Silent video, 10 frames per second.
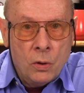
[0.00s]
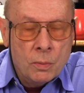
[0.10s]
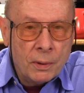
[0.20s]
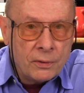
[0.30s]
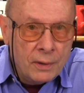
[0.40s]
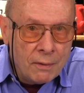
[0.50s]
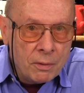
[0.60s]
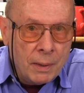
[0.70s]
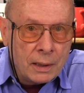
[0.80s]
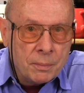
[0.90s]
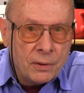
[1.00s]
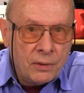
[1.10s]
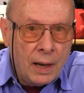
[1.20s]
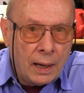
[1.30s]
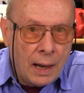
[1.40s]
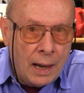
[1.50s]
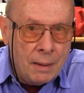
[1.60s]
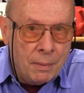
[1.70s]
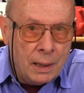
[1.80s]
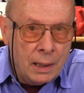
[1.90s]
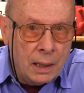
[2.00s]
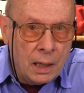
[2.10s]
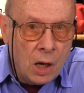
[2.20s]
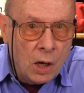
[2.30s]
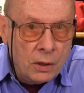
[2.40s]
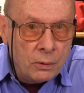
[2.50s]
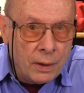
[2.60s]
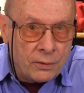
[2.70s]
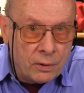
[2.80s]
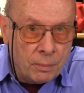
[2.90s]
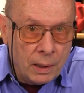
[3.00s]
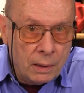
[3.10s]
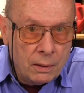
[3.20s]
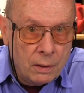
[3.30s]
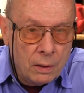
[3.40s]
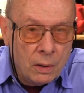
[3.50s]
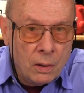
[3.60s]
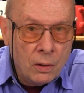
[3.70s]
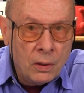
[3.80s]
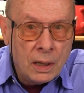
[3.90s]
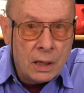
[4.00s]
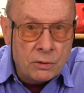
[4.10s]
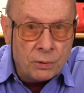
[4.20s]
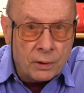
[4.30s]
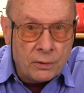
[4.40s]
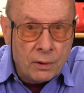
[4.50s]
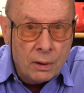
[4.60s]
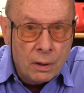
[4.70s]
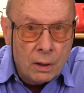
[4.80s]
You must never make the mistake I made and underestimate the interest,